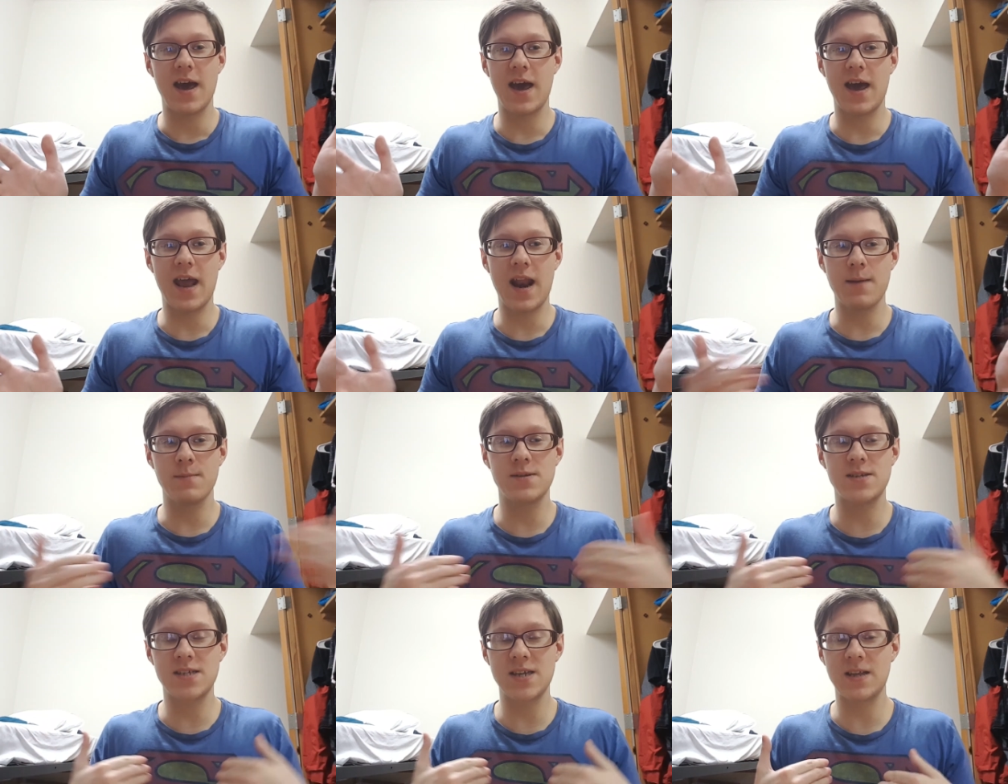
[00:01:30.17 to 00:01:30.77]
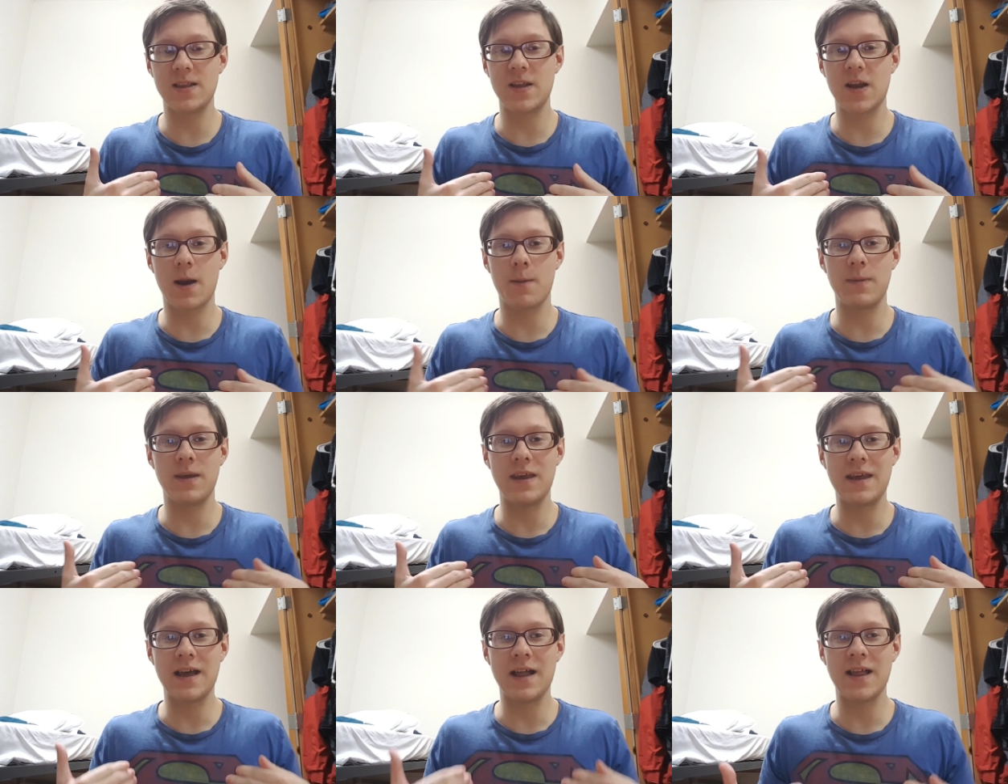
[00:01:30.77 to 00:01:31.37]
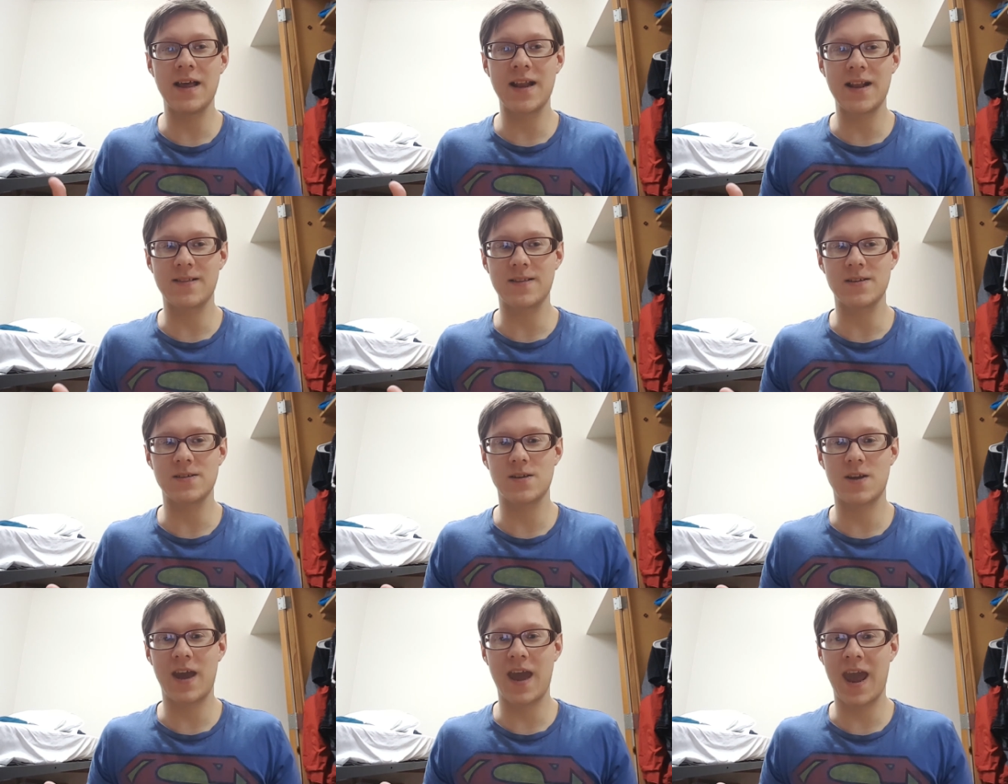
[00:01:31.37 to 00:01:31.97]
And I'm sitting there, I'm yelling at
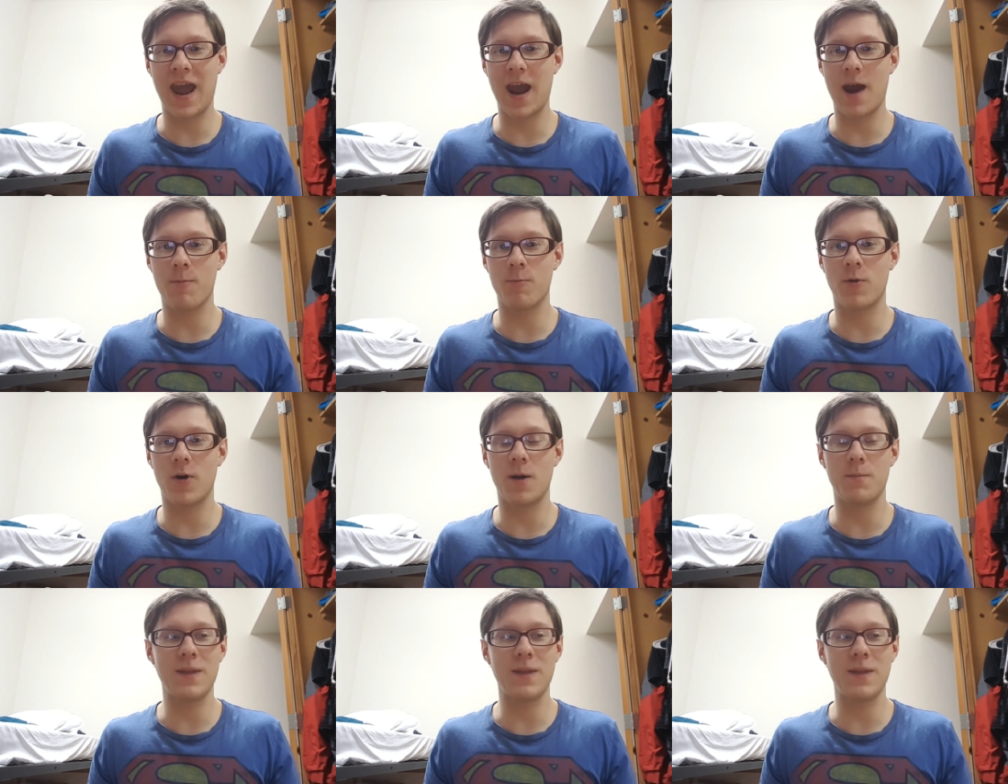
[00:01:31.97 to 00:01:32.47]
this camera.